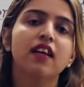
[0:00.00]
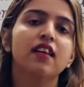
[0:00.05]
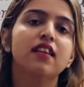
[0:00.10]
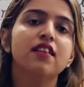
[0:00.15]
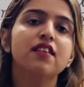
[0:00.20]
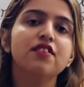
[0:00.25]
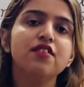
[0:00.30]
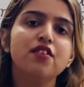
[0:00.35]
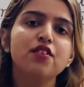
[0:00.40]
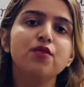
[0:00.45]

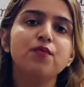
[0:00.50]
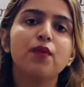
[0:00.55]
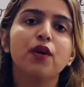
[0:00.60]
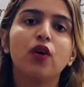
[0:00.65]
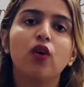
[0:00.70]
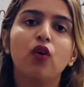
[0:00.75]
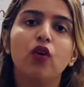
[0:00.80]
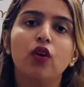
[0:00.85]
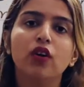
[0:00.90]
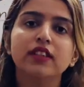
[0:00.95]
This is
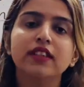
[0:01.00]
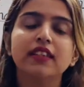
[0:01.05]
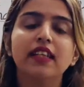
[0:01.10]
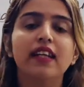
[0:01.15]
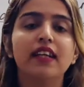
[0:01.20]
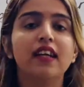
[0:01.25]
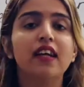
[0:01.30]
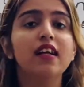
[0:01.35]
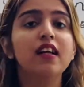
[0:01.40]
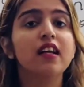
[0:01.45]
because
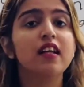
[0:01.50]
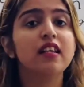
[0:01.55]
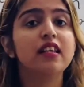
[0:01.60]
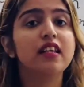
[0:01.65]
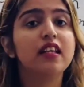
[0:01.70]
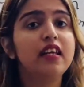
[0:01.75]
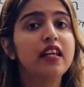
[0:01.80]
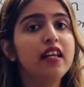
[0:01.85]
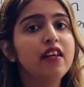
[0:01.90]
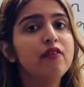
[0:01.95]
there are
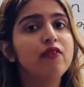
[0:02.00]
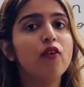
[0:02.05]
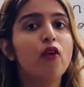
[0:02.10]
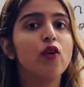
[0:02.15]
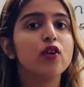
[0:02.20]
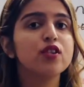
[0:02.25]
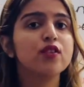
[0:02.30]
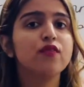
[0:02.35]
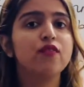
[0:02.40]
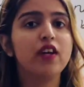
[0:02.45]
3
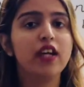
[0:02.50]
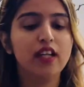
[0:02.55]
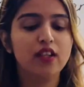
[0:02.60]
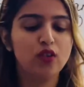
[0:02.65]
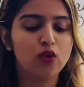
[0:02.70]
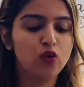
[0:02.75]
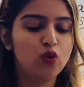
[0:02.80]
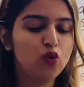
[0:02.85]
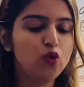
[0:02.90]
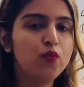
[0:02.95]
phosphate
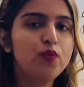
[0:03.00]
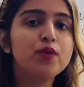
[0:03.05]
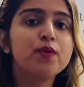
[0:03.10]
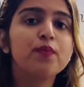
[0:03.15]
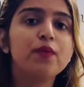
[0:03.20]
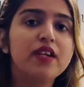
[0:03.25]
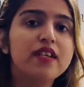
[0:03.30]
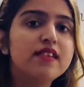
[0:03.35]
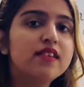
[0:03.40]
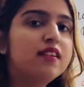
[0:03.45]
groups
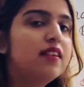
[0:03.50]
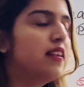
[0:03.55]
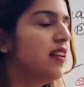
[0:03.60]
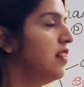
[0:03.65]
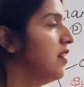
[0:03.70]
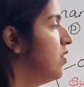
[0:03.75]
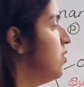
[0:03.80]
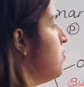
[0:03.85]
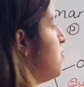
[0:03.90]
present in the